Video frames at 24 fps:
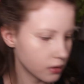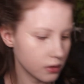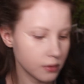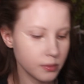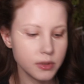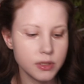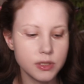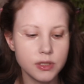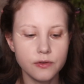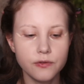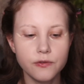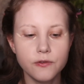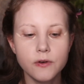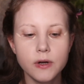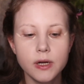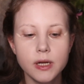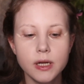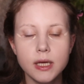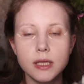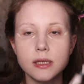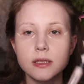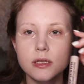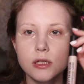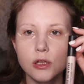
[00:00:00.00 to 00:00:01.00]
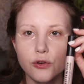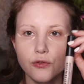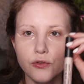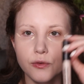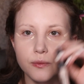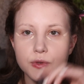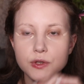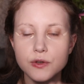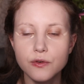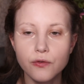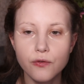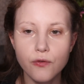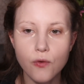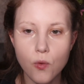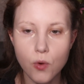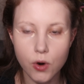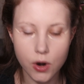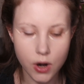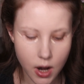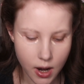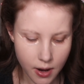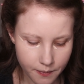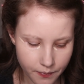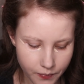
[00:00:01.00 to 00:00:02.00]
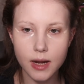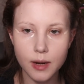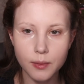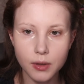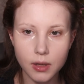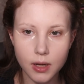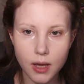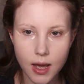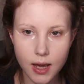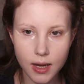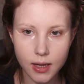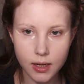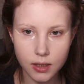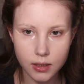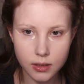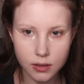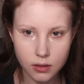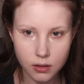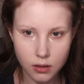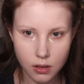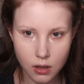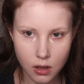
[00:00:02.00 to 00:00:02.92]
a little bit different concealer from Sephora, and I'm gonna add it